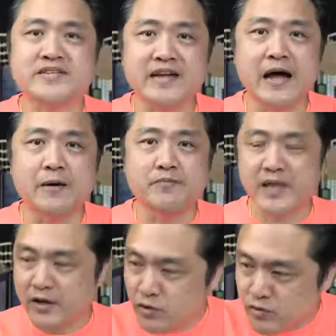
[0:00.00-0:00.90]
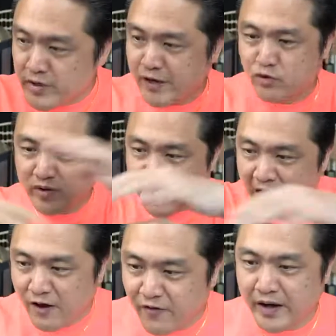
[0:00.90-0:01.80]
sum that you need to
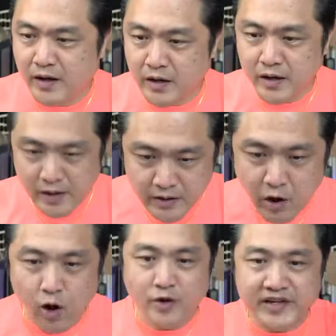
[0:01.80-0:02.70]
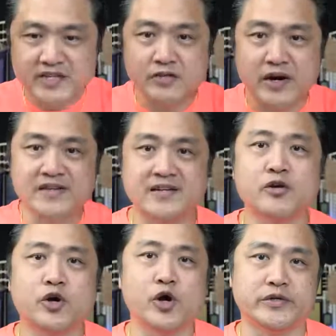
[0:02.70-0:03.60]
cover all these
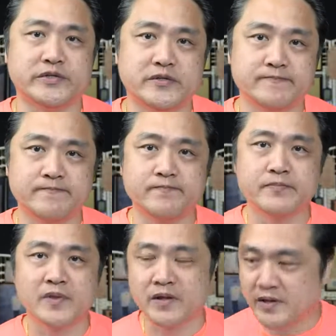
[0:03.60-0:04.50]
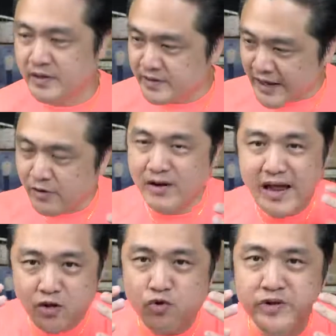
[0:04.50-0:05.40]
rising costs. They will
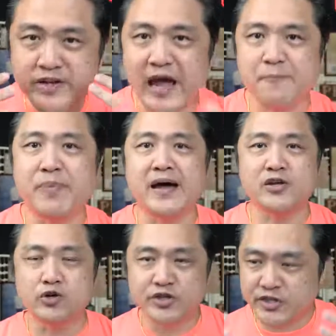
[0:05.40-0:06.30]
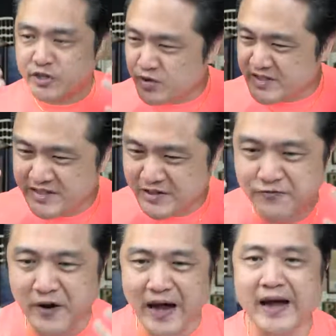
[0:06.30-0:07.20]
let you get by. You still
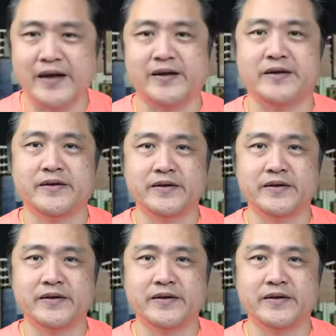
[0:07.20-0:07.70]
survive.